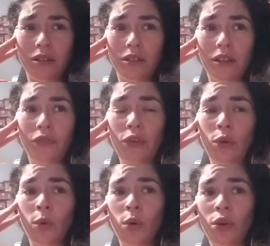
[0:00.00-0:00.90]

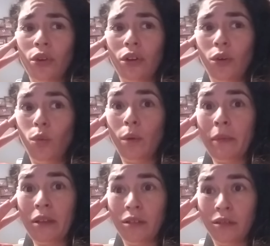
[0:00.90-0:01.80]
a
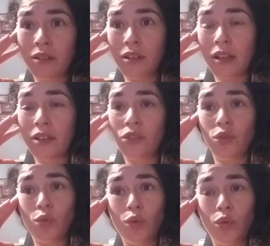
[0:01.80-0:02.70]
woman and
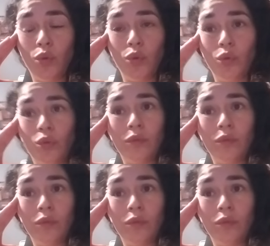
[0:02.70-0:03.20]
you